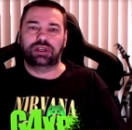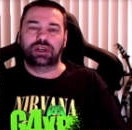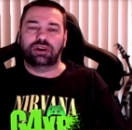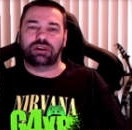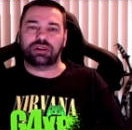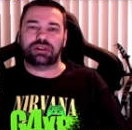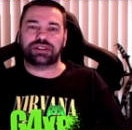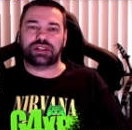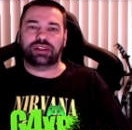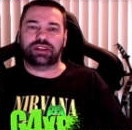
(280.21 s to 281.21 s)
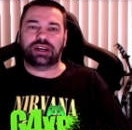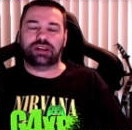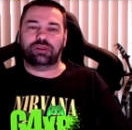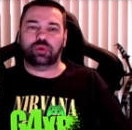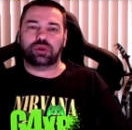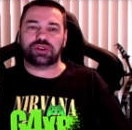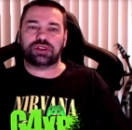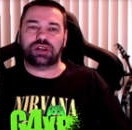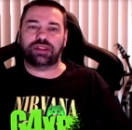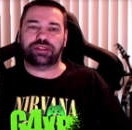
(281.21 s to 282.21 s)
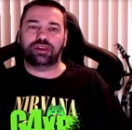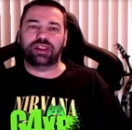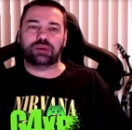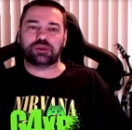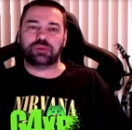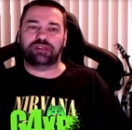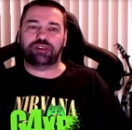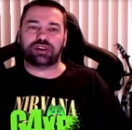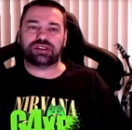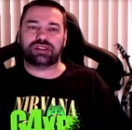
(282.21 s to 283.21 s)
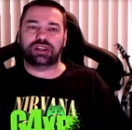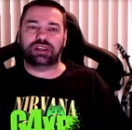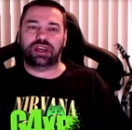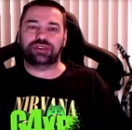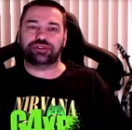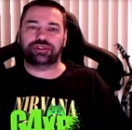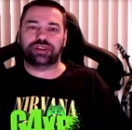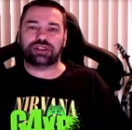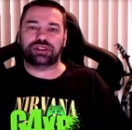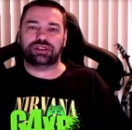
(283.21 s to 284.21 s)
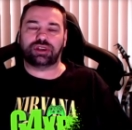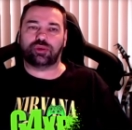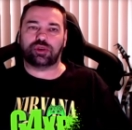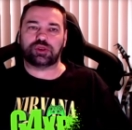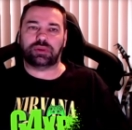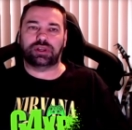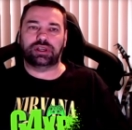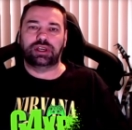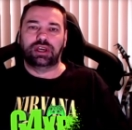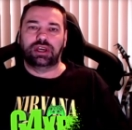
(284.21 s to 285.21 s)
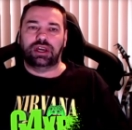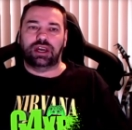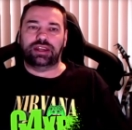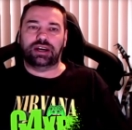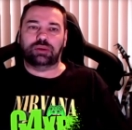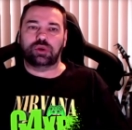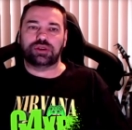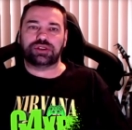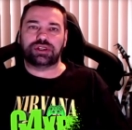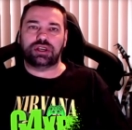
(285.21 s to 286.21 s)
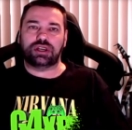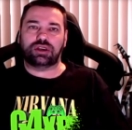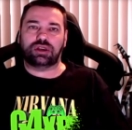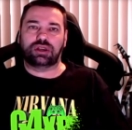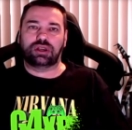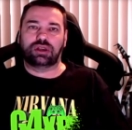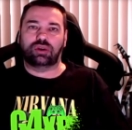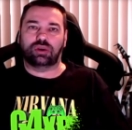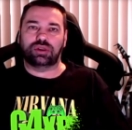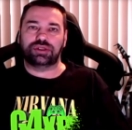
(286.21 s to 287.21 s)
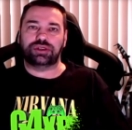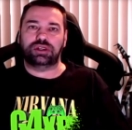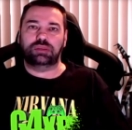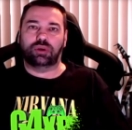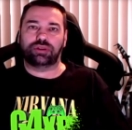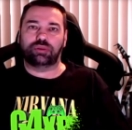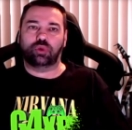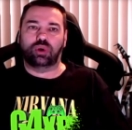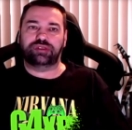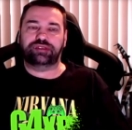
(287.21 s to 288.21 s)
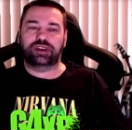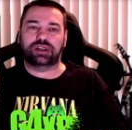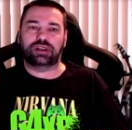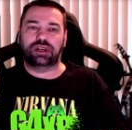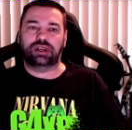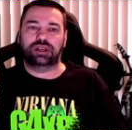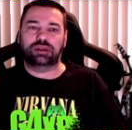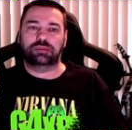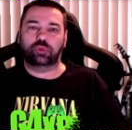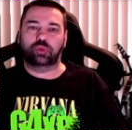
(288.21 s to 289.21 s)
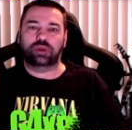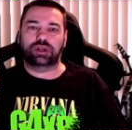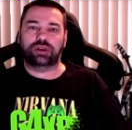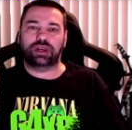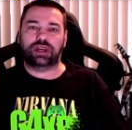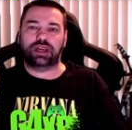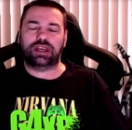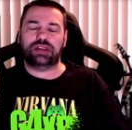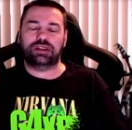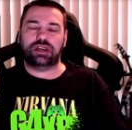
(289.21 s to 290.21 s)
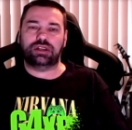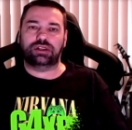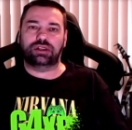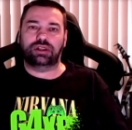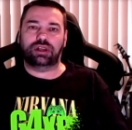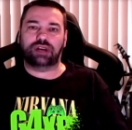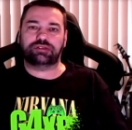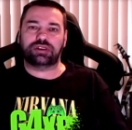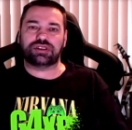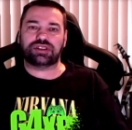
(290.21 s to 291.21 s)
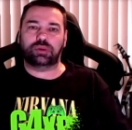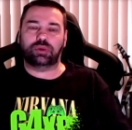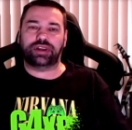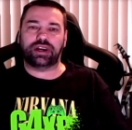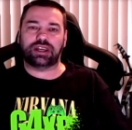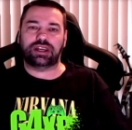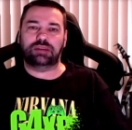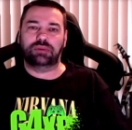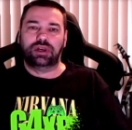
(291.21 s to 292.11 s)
or at least that was I thought that was my first uh, introduction to crossplay, and that was uh, Call of Duty Modern Warfare, um, where in it and I've got to say with that game,